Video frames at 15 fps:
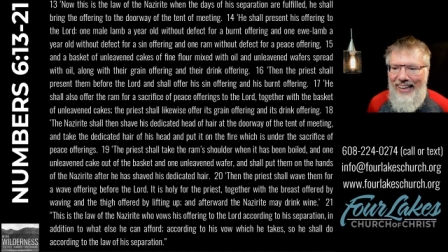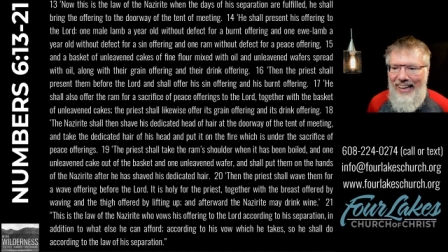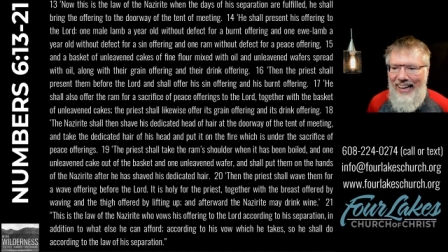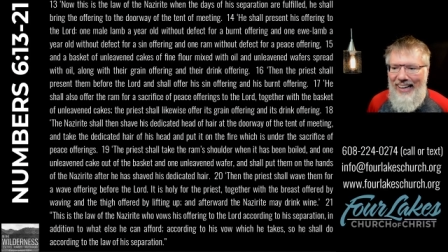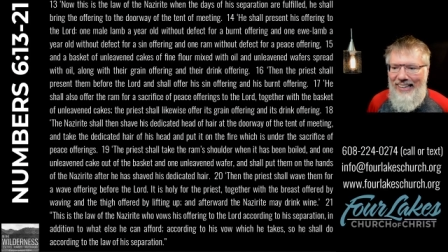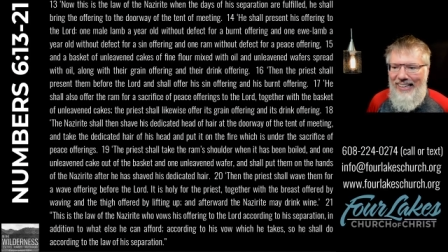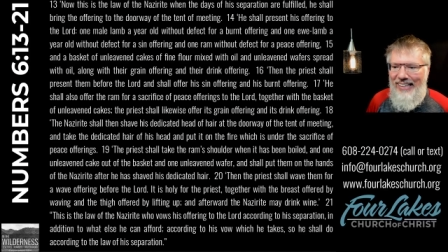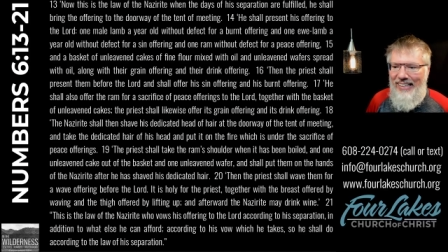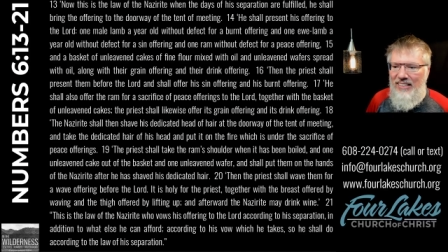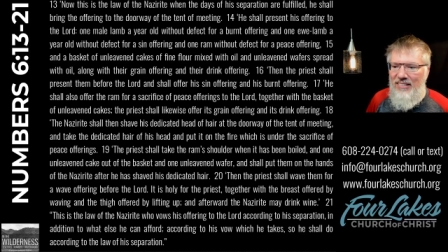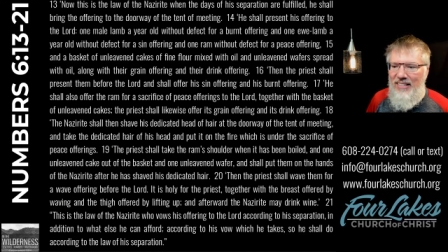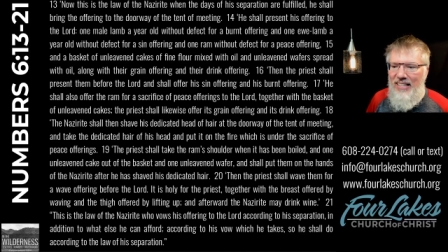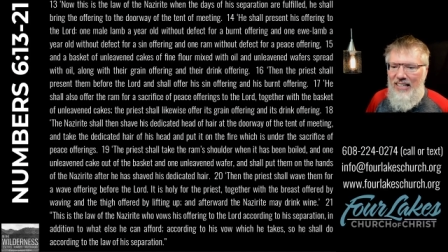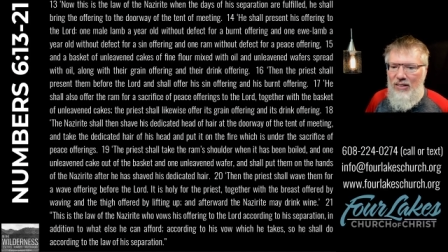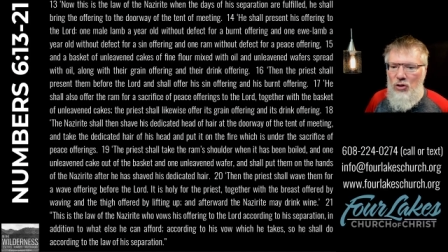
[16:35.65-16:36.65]
and he is
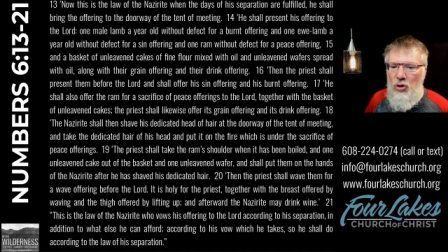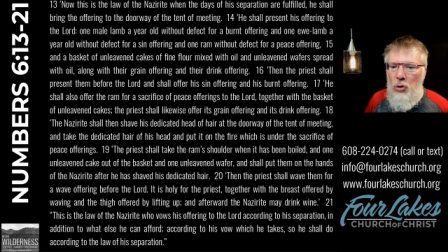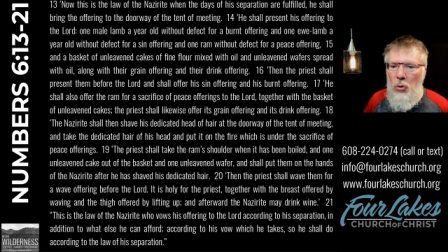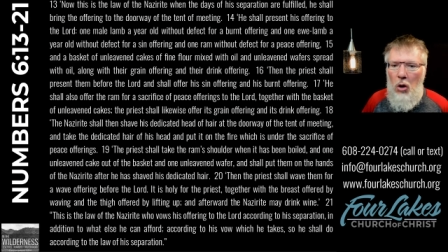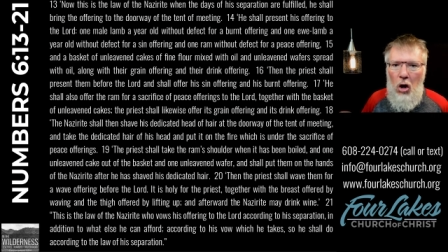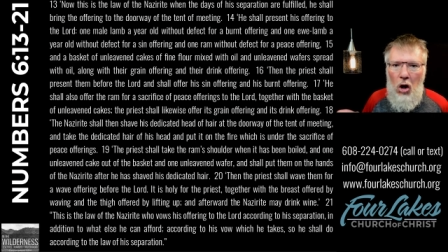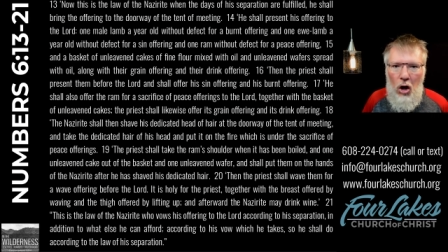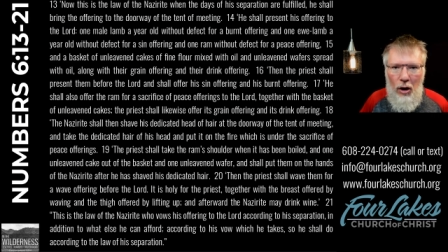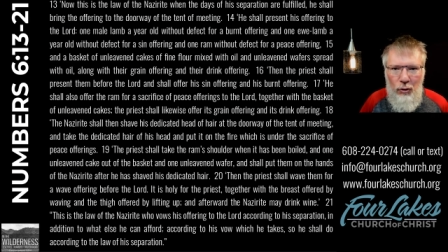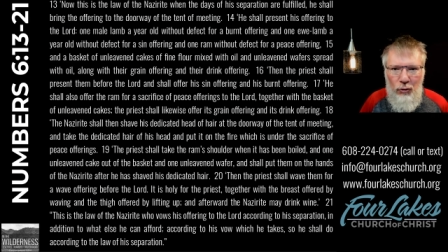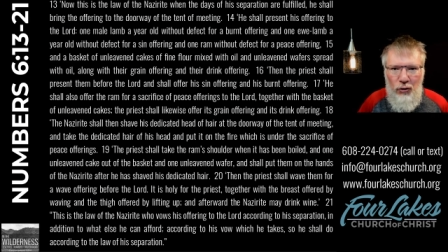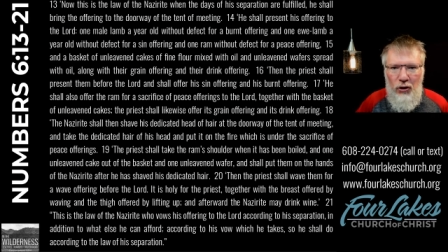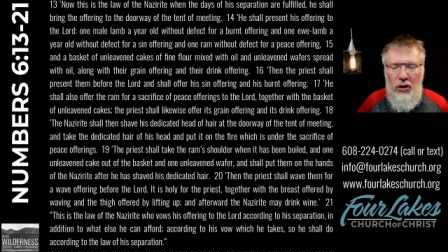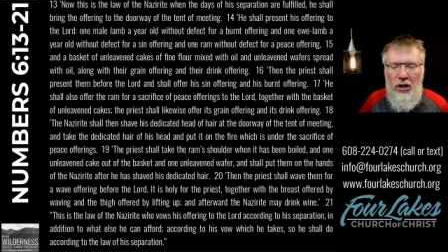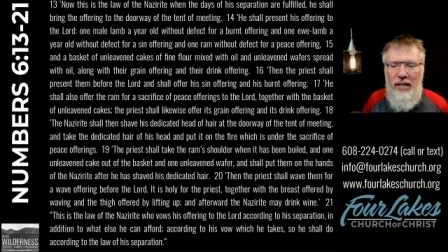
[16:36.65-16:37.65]
then to
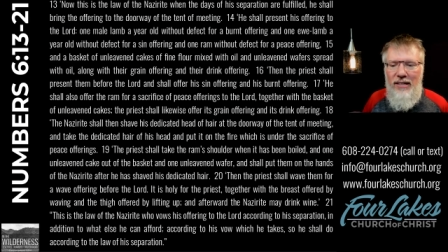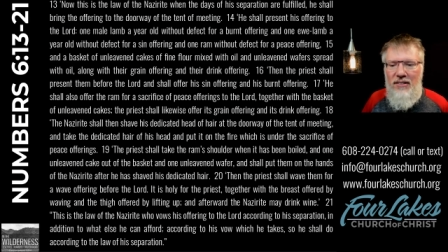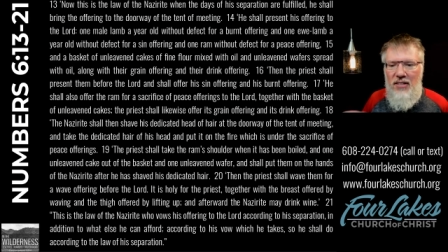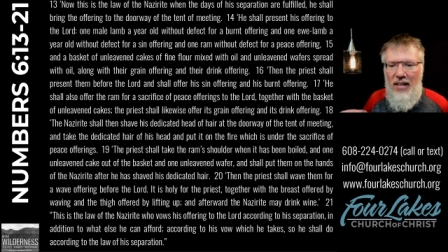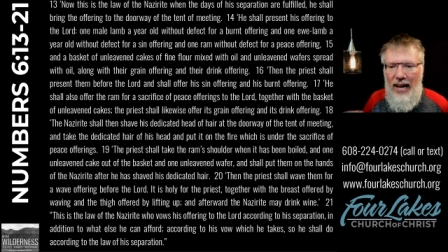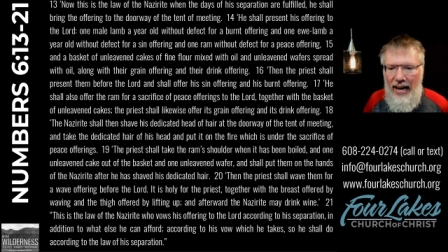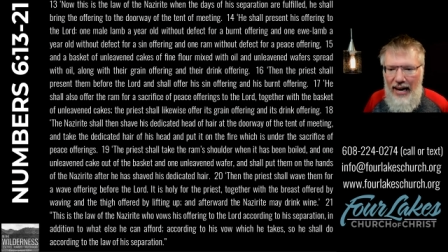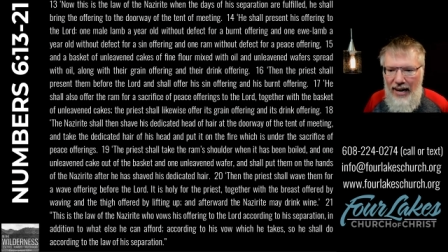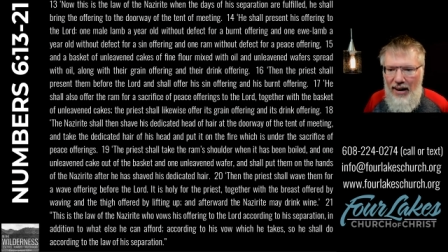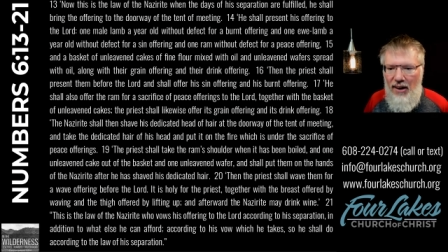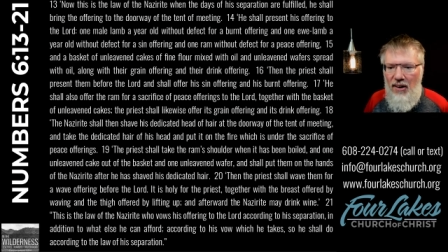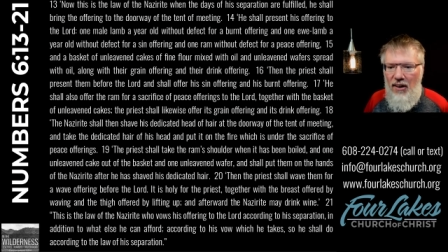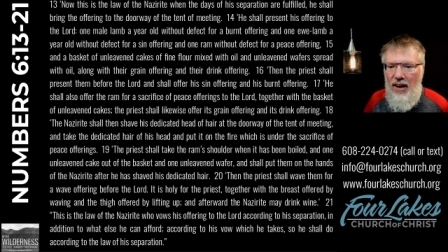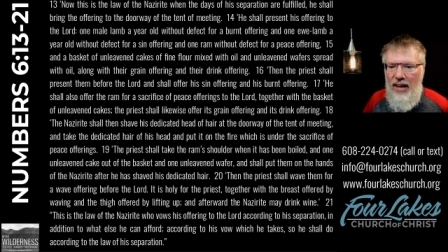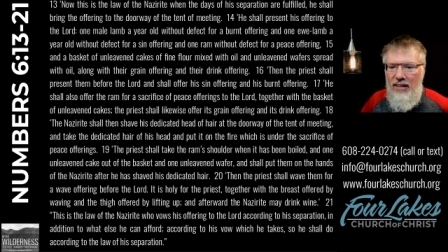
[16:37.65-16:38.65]
offer his
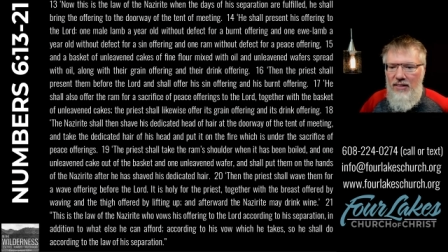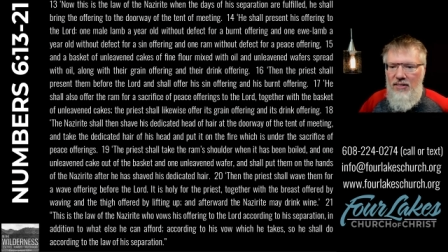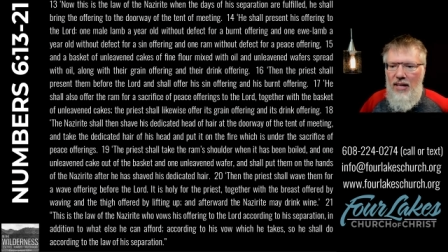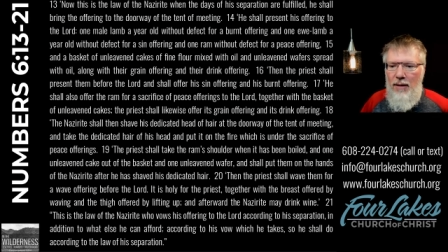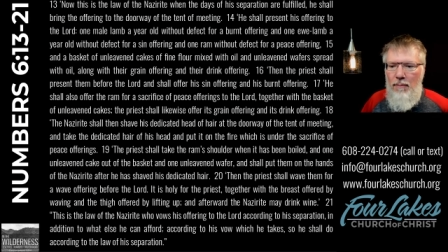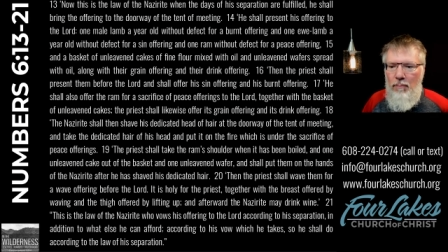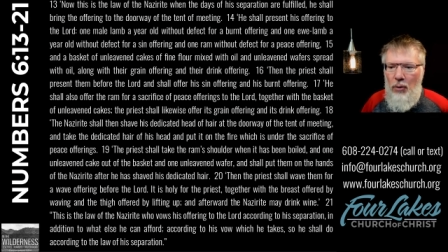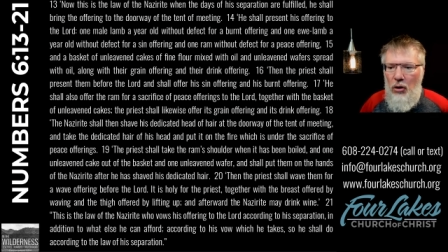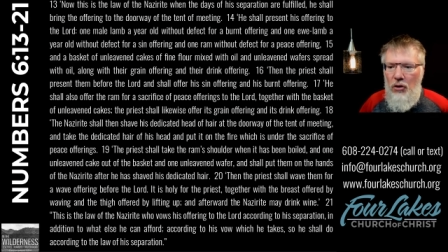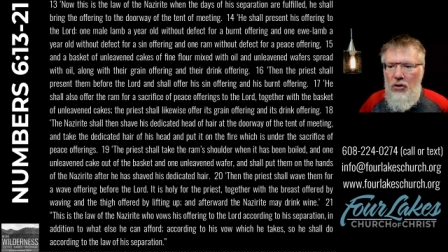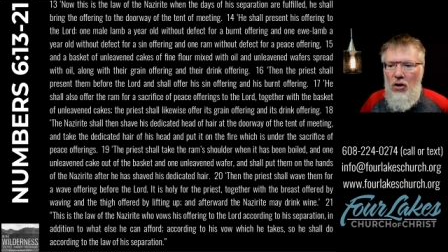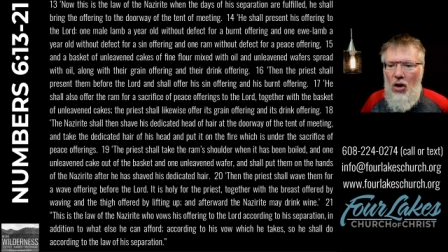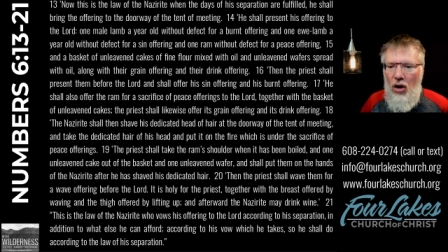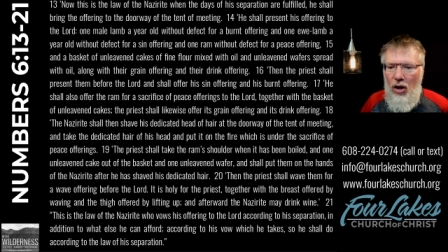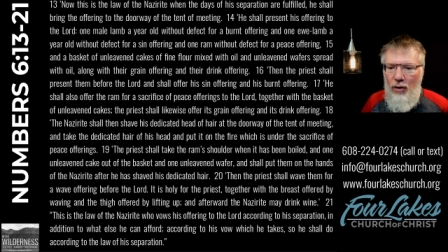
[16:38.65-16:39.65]
hair as a burnt
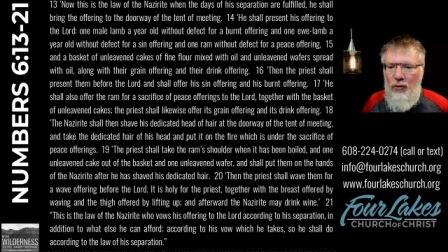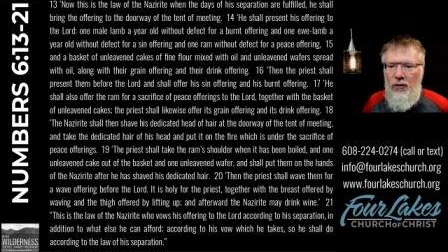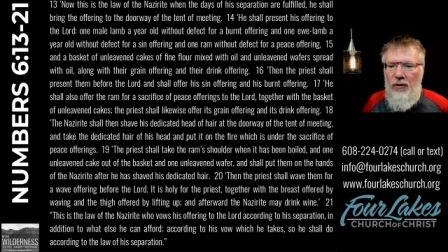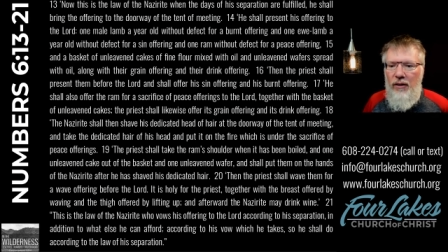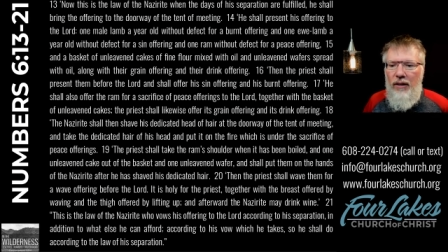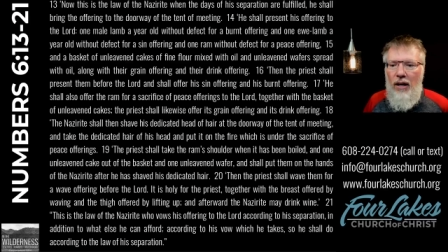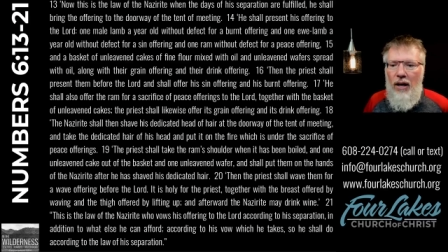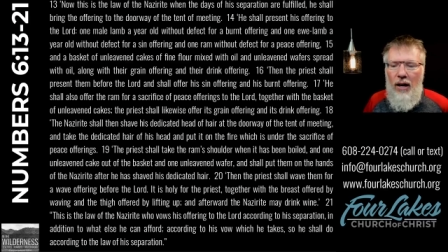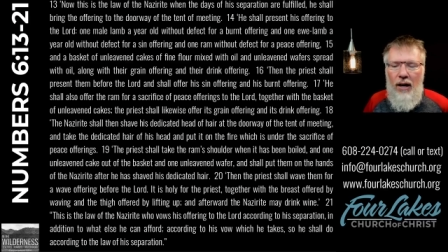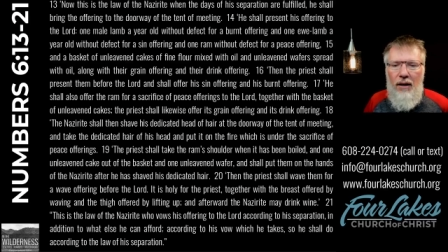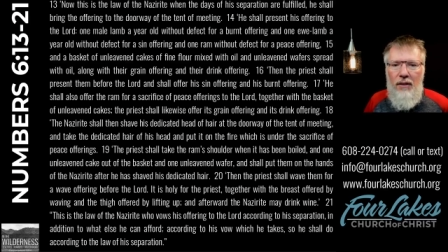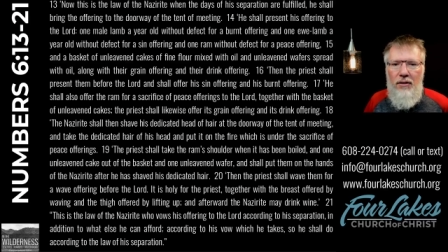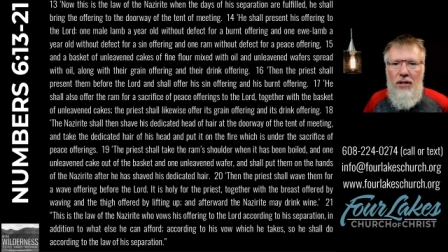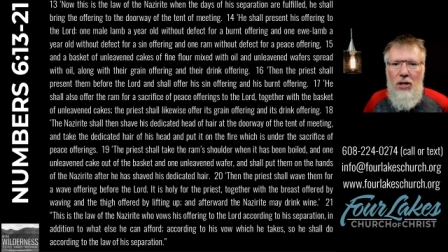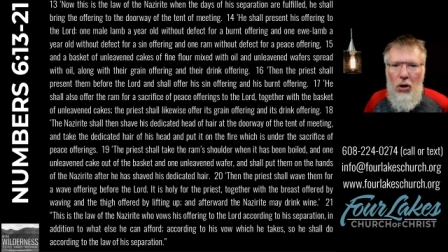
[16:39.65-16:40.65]
offering
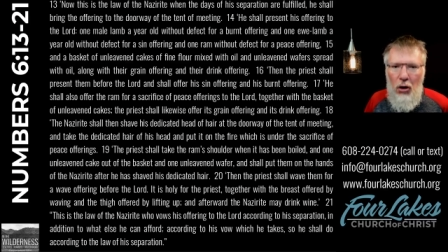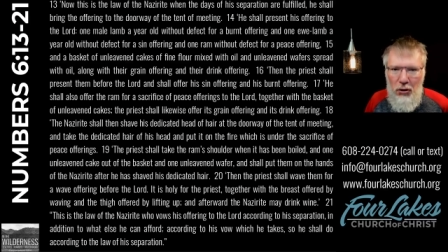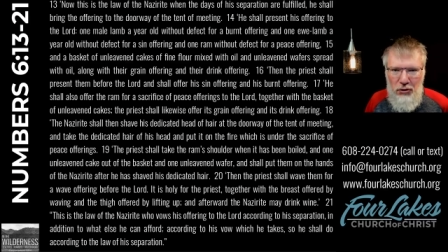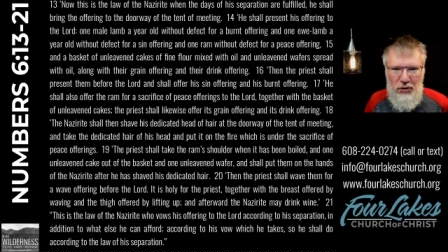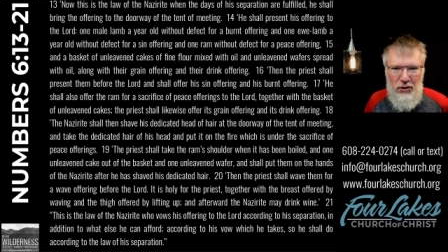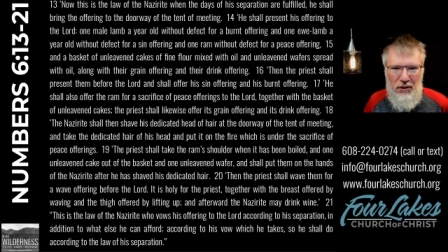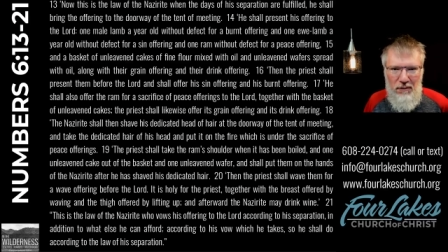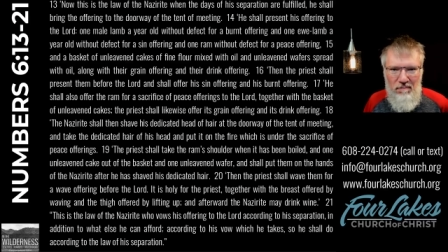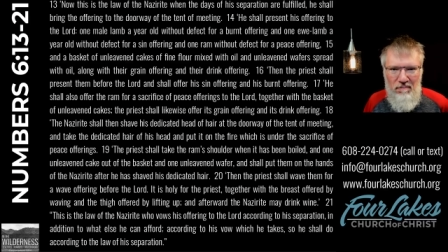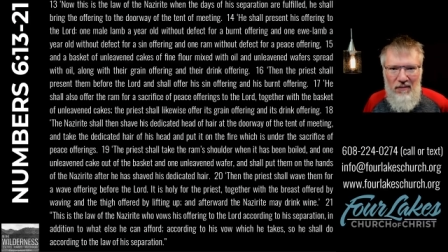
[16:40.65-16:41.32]
on the altar.